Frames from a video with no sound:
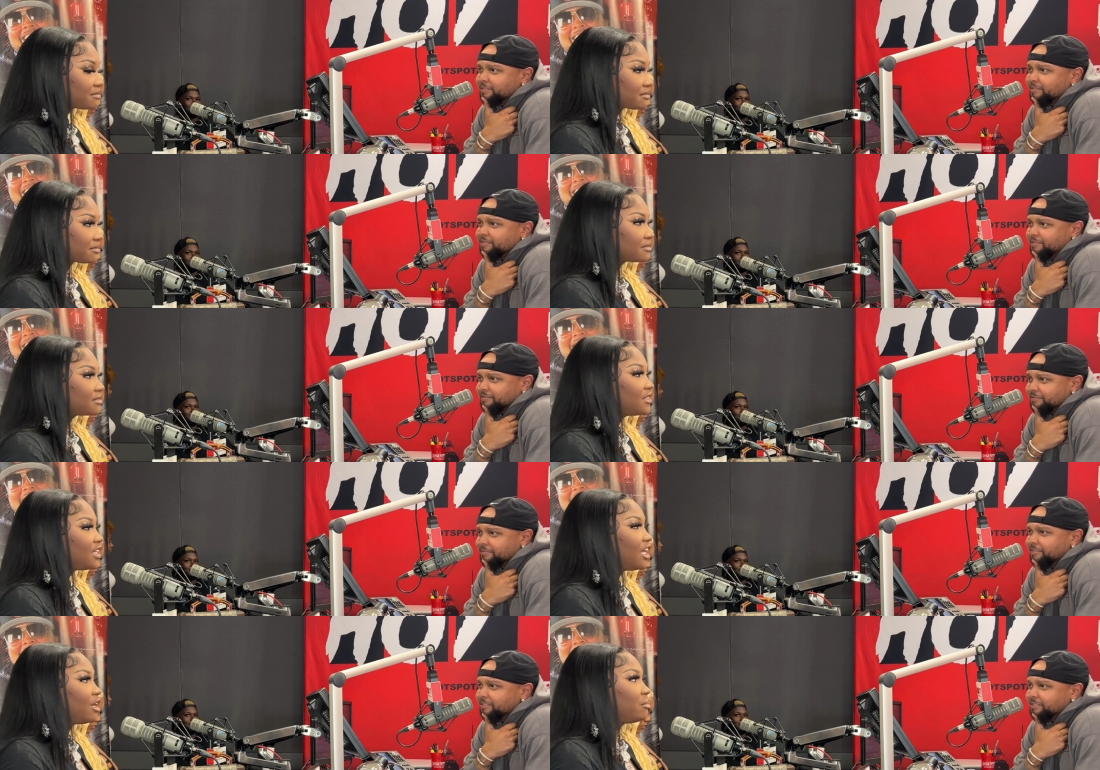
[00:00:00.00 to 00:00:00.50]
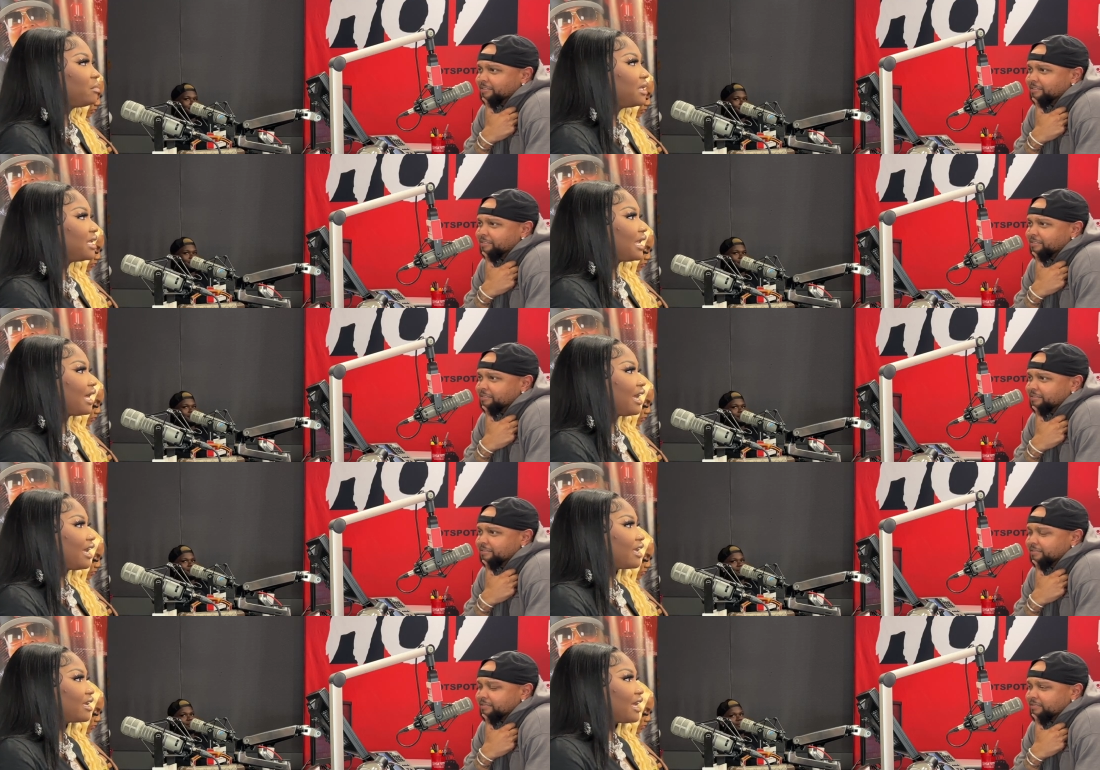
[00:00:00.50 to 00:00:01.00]
Speaker 1: Yeah, but
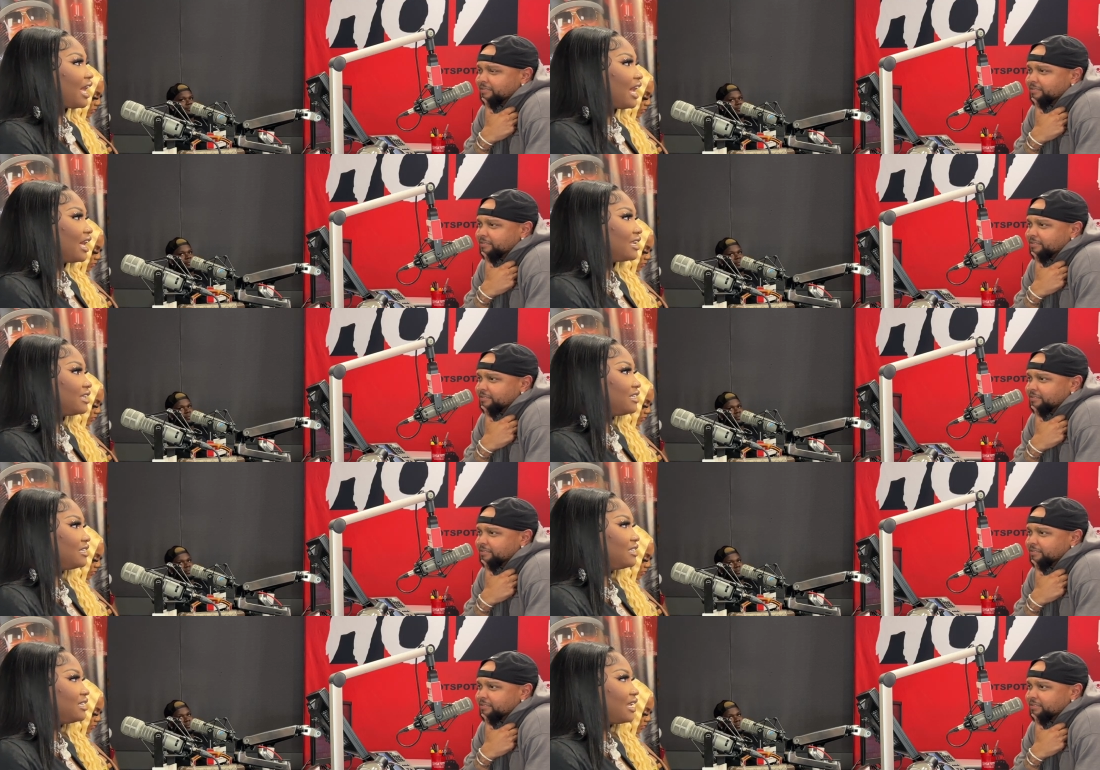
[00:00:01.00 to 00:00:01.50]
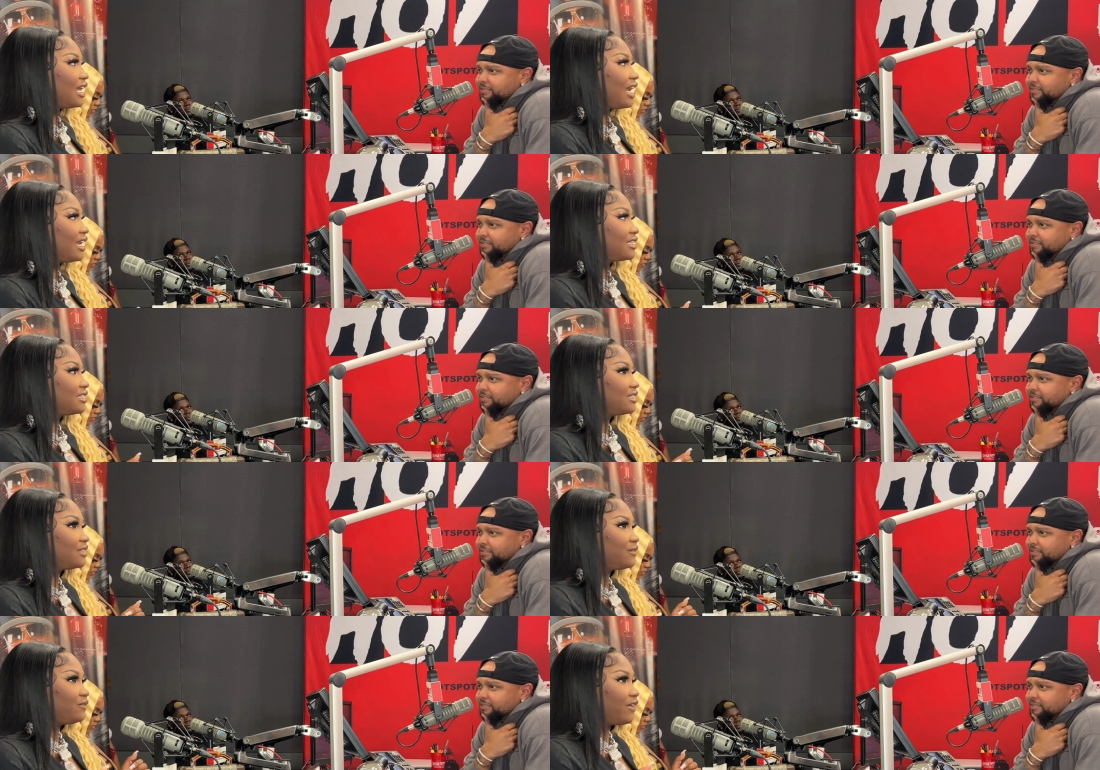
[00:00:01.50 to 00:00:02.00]
like I
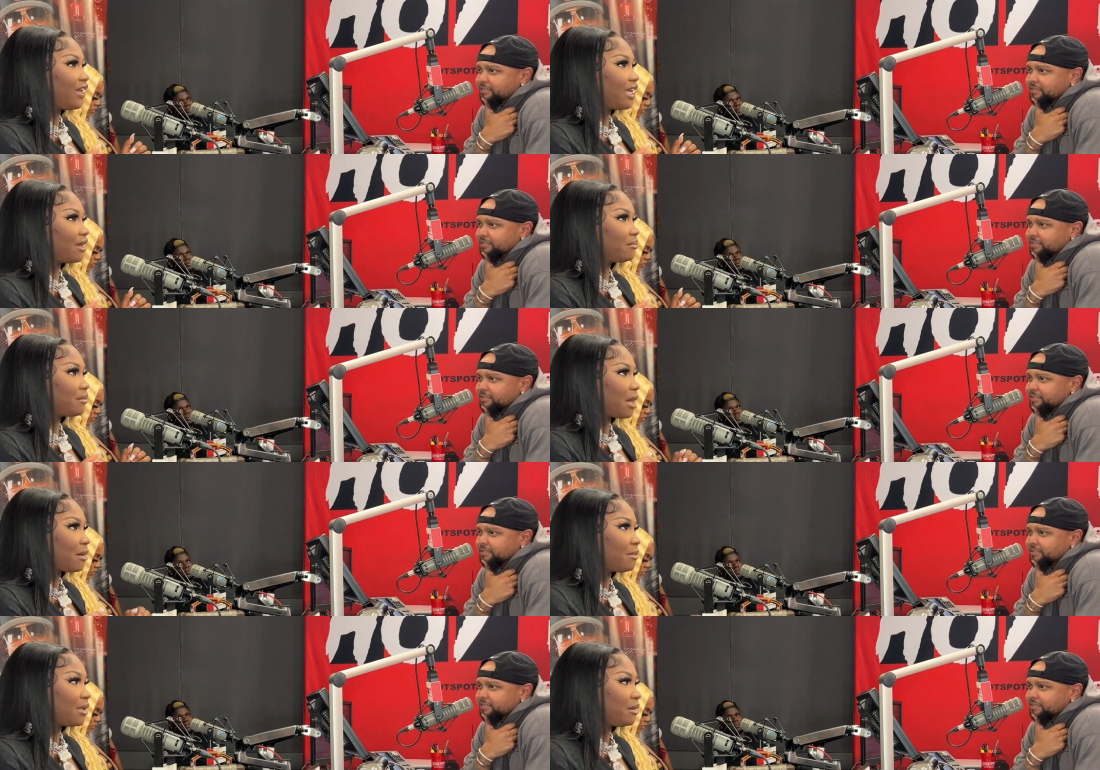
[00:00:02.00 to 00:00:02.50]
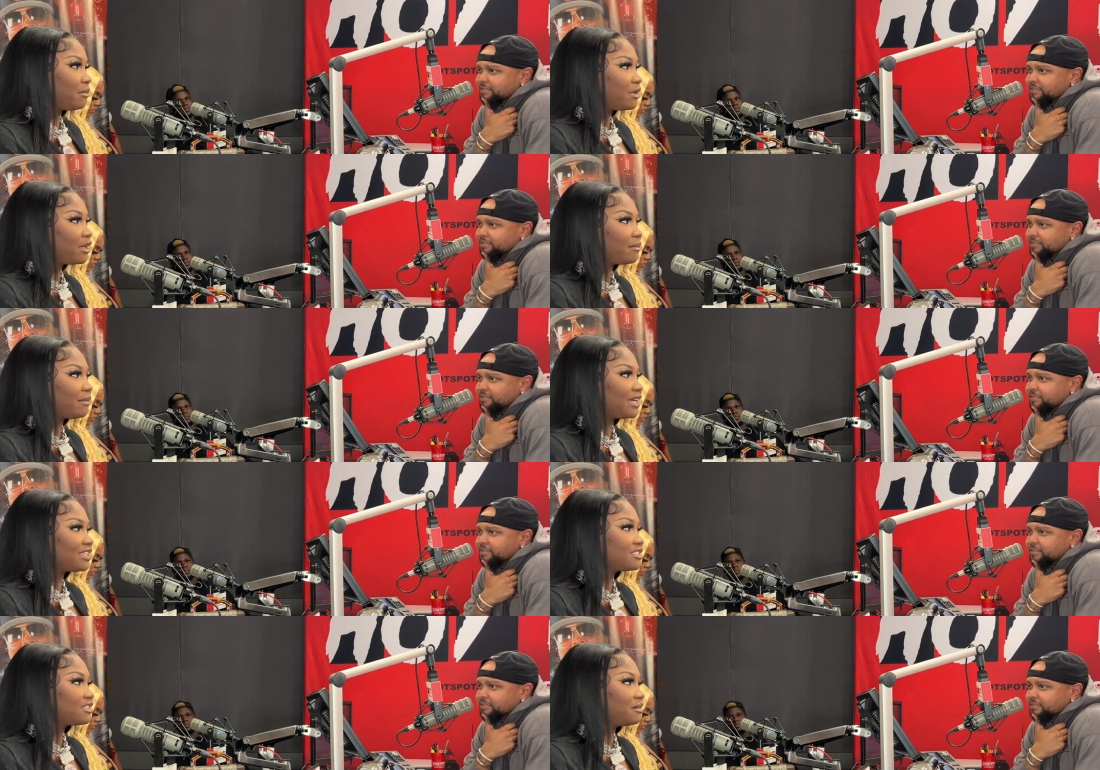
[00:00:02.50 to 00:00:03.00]
like the fact my mama
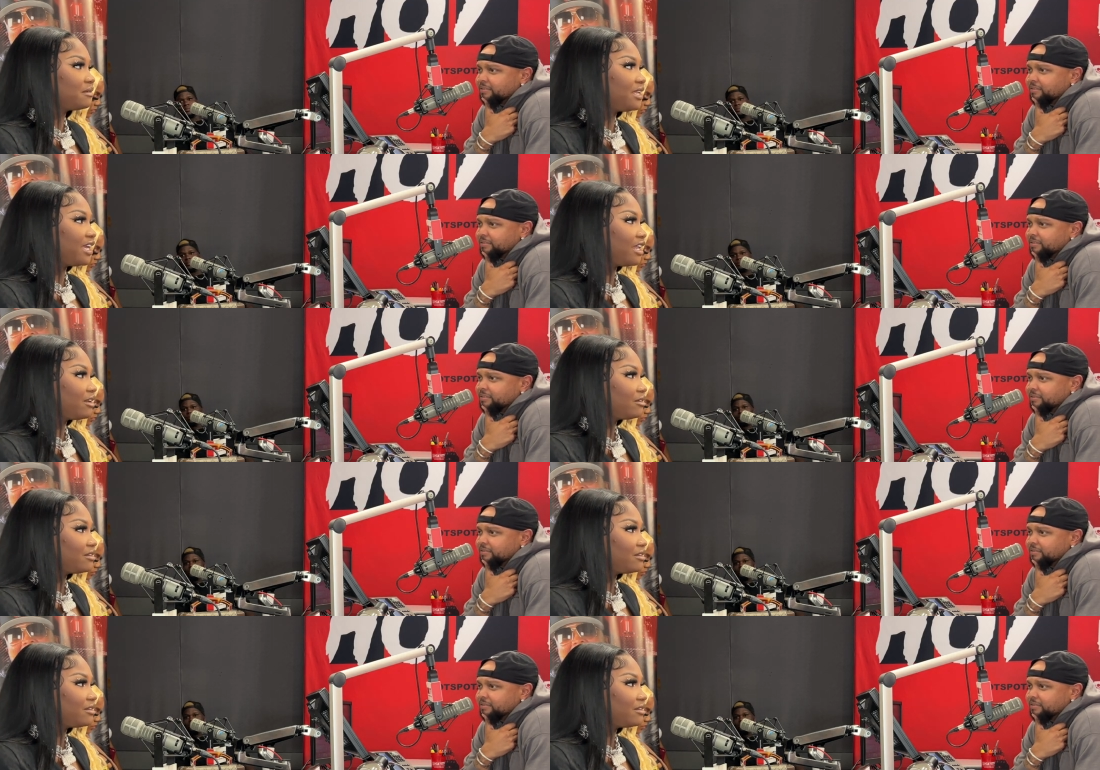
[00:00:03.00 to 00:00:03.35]
and my stepdad,